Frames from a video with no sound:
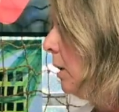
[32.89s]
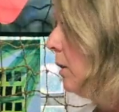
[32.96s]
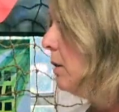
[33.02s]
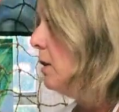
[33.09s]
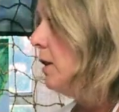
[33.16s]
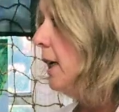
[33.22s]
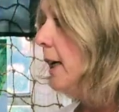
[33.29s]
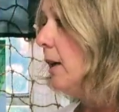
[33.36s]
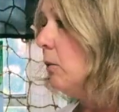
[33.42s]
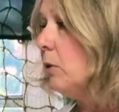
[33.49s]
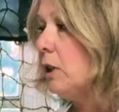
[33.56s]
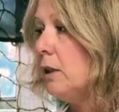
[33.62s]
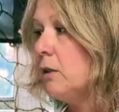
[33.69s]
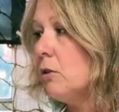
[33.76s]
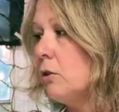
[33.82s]
Today I want to
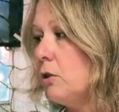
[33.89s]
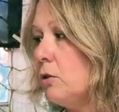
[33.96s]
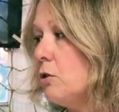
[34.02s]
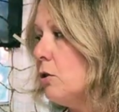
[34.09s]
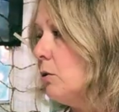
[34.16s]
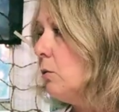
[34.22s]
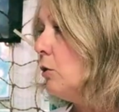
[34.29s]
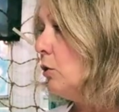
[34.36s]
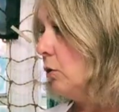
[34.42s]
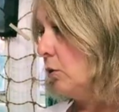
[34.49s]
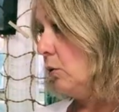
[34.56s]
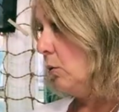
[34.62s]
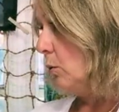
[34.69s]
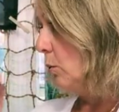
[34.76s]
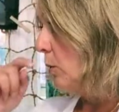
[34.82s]
introduce you
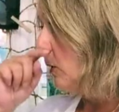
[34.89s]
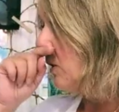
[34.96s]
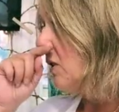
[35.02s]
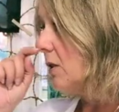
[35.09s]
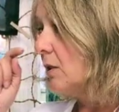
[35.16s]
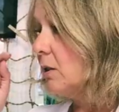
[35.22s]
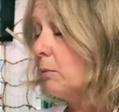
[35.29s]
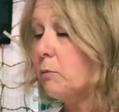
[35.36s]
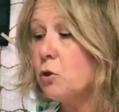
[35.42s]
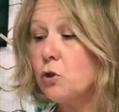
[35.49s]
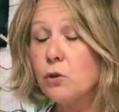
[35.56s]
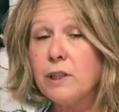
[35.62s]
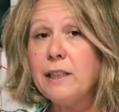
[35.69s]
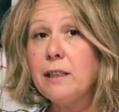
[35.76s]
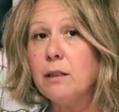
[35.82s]
to some
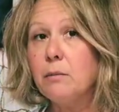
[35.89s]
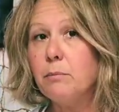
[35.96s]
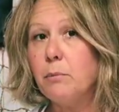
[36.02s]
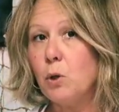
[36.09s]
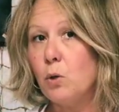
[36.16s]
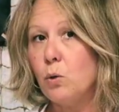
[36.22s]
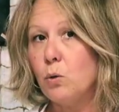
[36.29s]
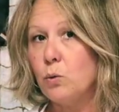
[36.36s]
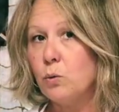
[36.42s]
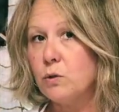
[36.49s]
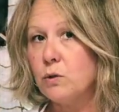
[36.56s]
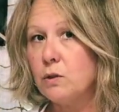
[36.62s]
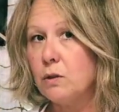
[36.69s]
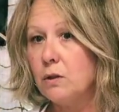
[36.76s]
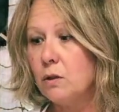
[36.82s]
trinket
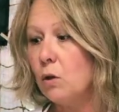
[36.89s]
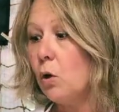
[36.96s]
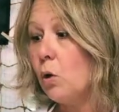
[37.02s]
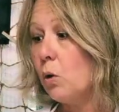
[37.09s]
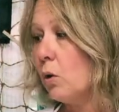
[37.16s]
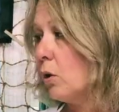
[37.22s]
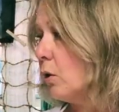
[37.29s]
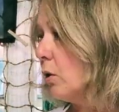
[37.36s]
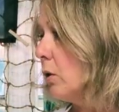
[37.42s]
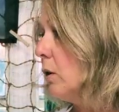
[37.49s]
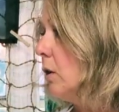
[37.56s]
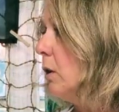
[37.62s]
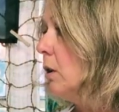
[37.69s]
bowls, or